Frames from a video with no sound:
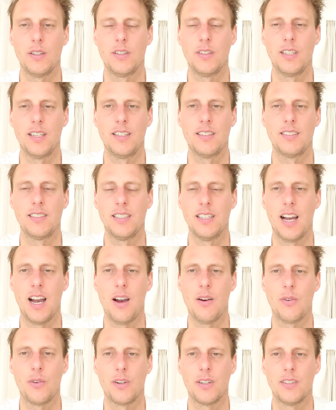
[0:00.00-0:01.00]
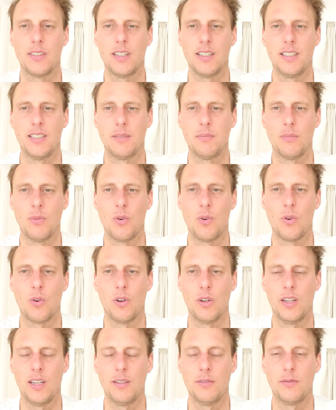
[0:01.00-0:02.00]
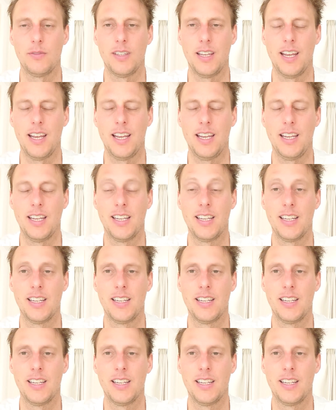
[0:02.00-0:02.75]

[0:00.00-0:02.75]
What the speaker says: 60 hours anymore if they